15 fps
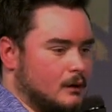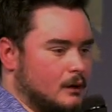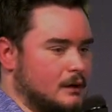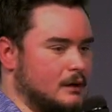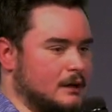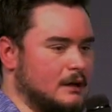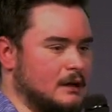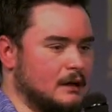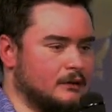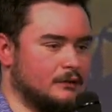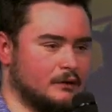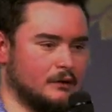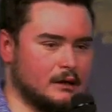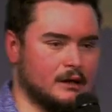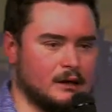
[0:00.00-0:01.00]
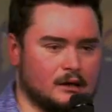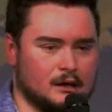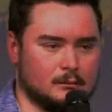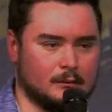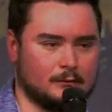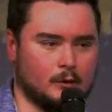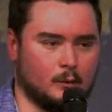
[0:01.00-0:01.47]
keys in the
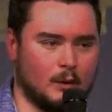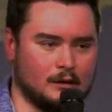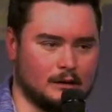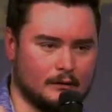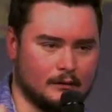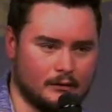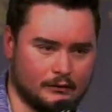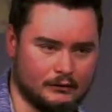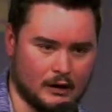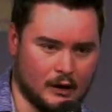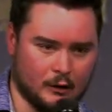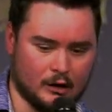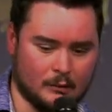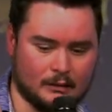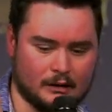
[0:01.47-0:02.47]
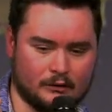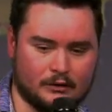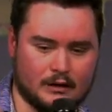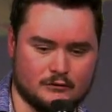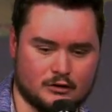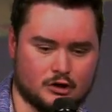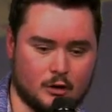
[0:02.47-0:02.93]
kingdom, if you will, in this area, because
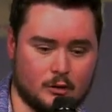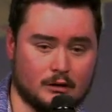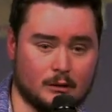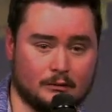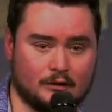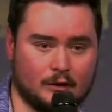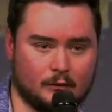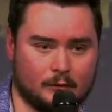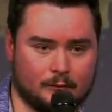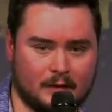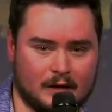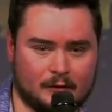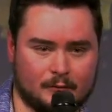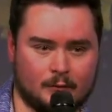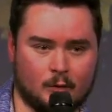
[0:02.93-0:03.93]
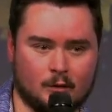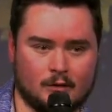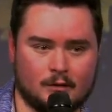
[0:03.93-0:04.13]
they've shown themselves faithful.